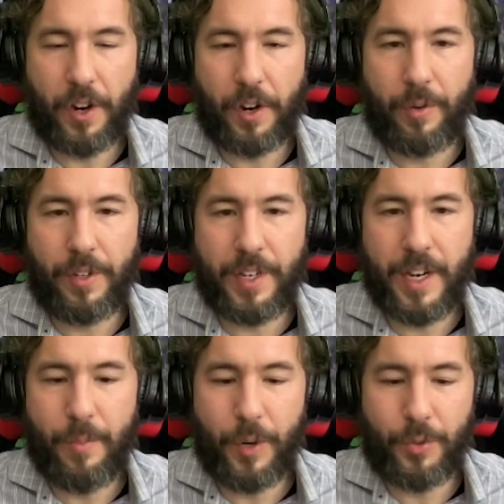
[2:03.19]

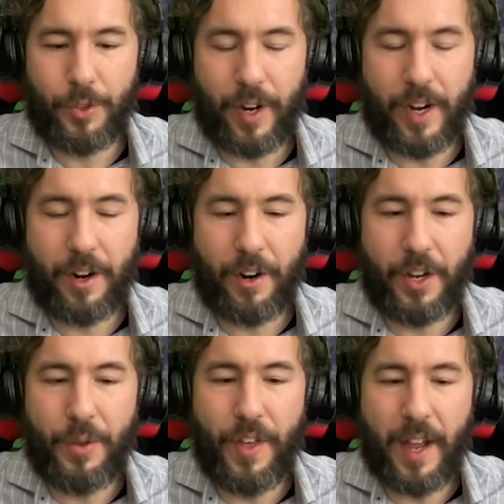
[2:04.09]
Christi, which was trying to
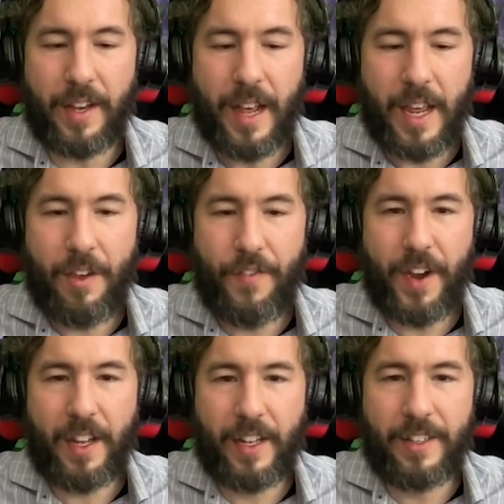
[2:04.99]
argue that if
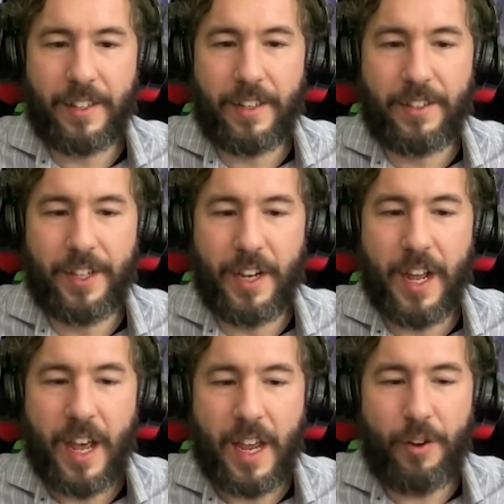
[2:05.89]
aliens existed,
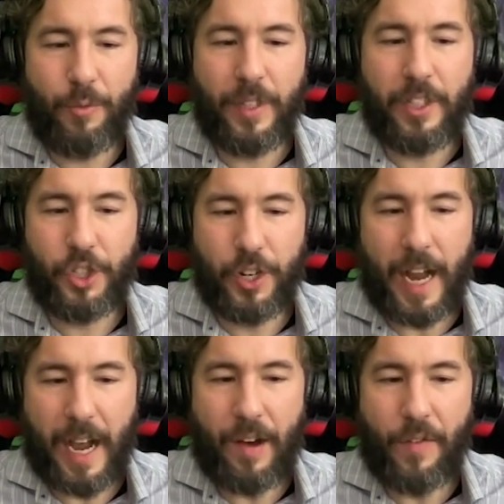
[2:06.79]
it really shouldn't
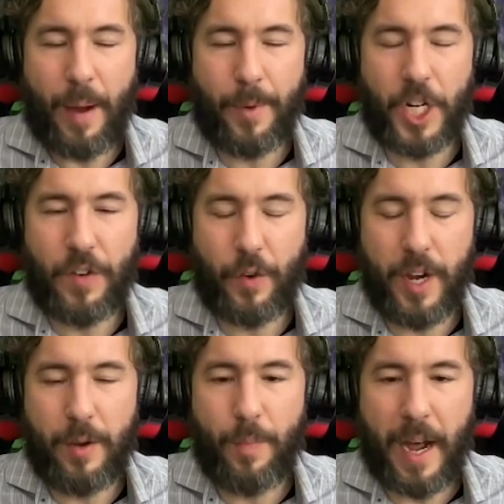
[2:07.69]
have that much of an
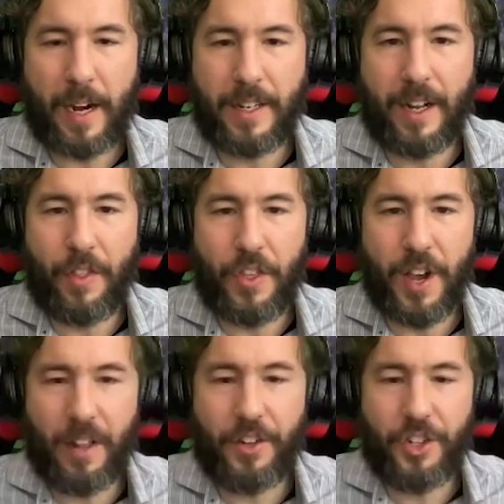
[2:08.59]
impact on
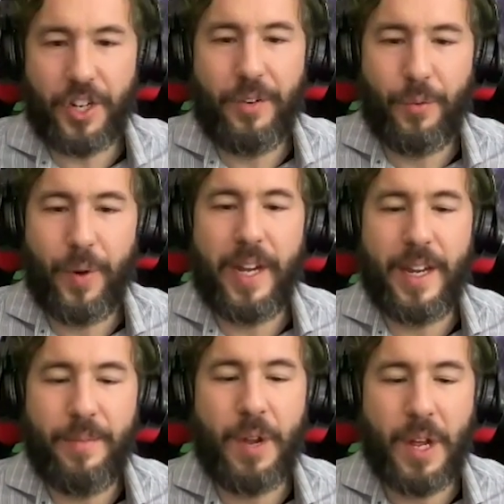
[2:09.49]
theology.
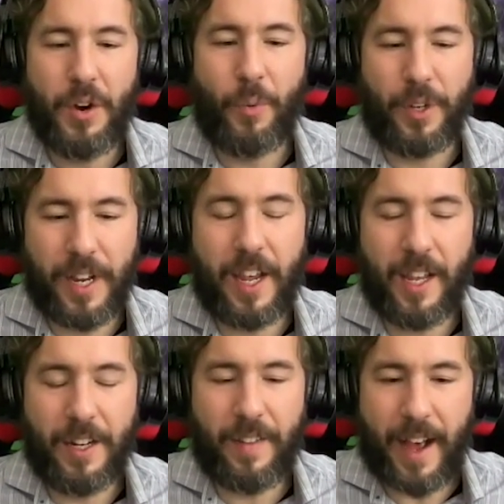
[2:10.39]
We were digging
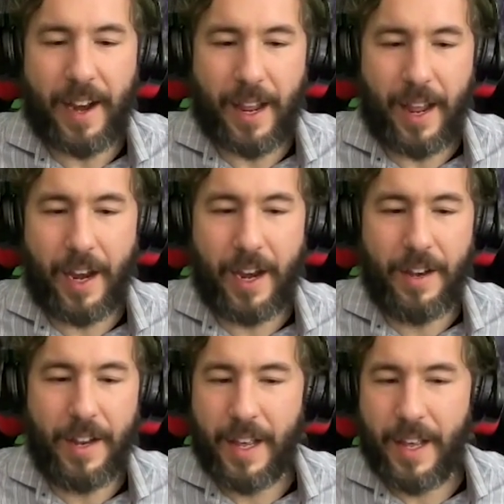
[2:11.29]
into that,
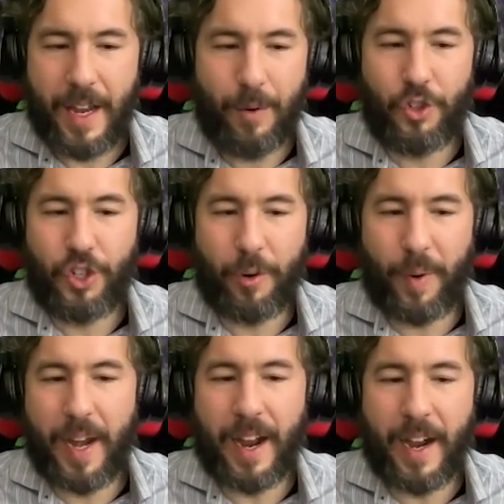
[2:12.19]
and it was
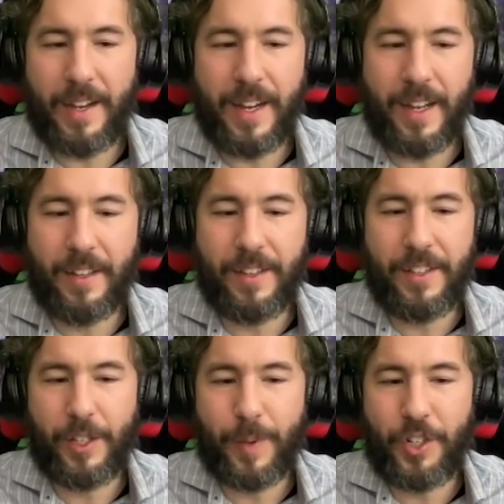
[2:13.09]
generating ideas,
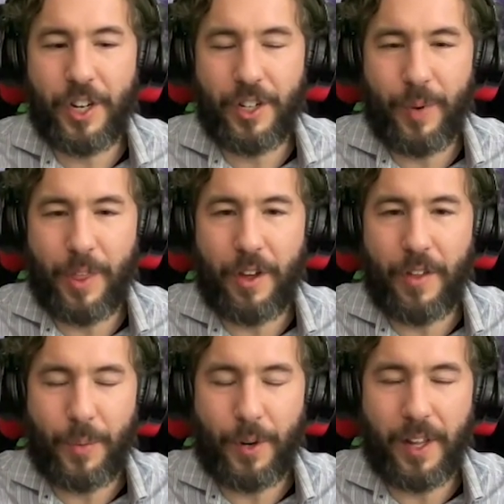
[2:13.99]
especially because we thought
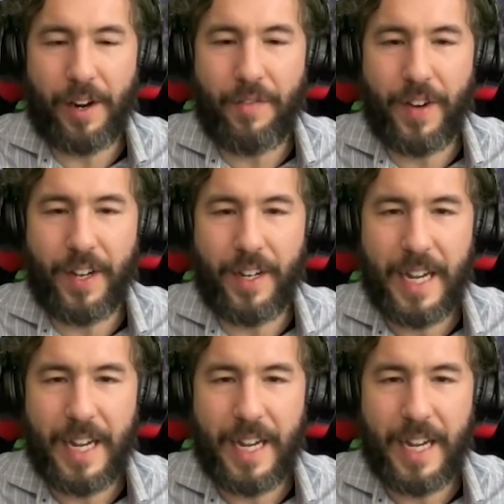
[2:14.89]
there were a lot of